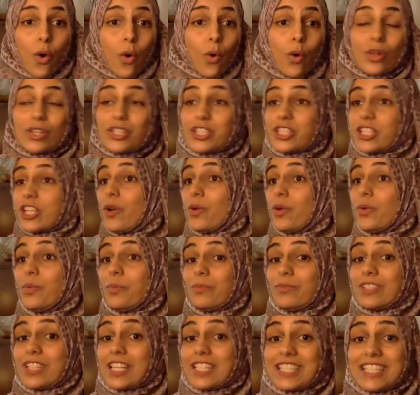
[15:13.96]

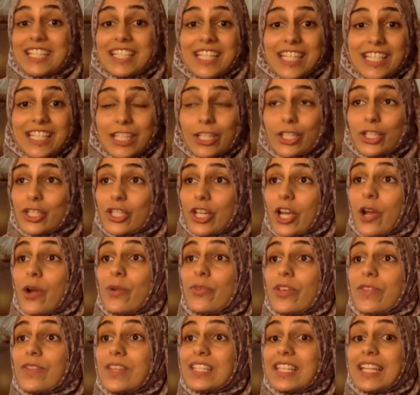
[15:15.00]
Also, the statistics
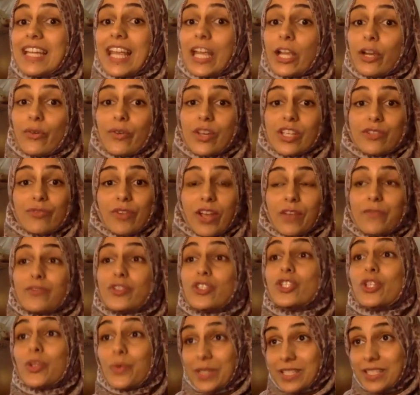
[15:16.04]
show that there's an increased rate of
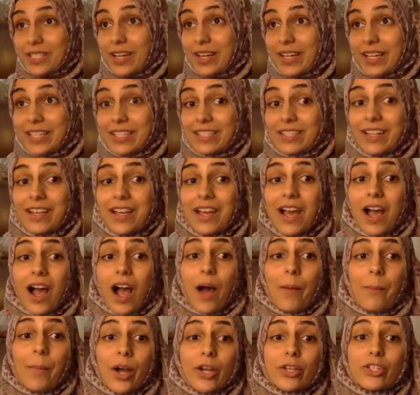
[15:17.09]
suicide
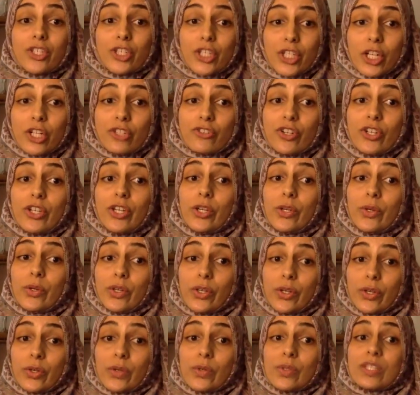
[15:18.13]
amongst children who
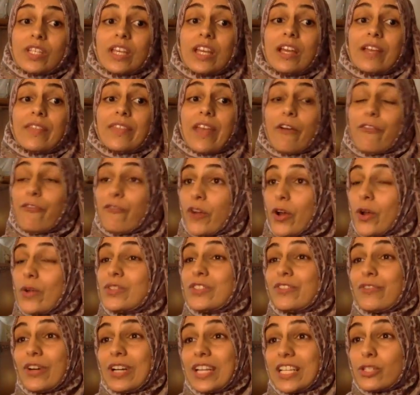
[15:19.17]
use their
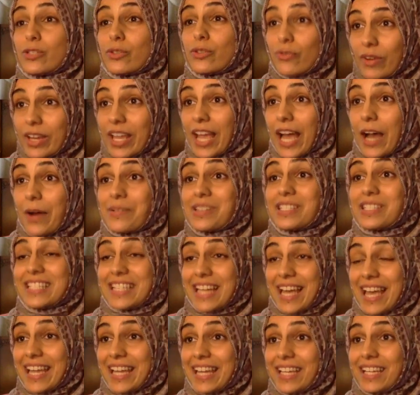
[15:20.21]
phones for at least 3 hours a
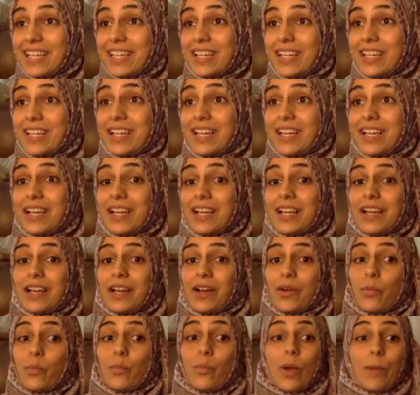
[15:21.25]
day.
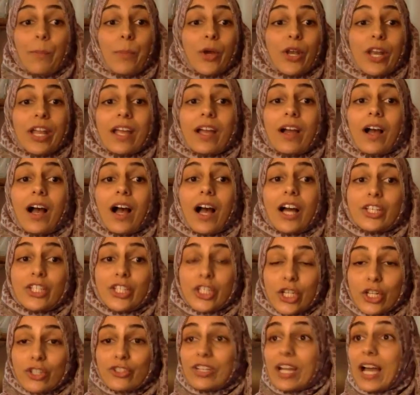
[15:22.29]
We're putting our
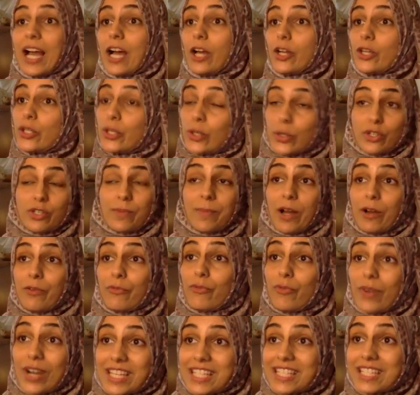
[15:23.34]
children at a huge
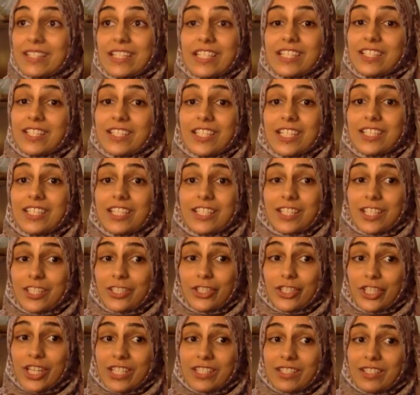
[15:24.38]
amount of risk, these statistics are
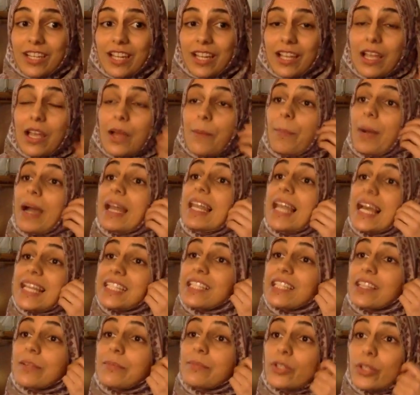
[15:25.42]
suggesting, by
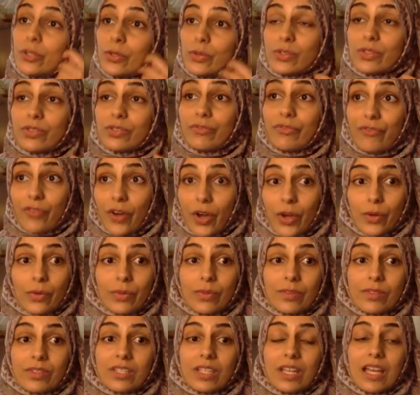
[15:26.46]
letting them use
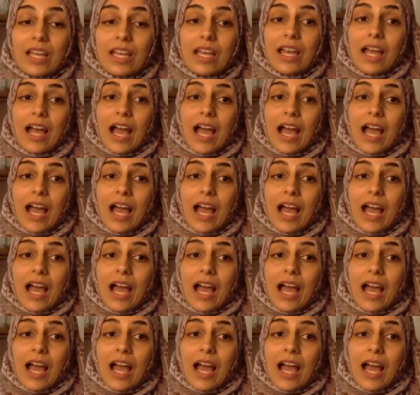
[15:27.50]
phones.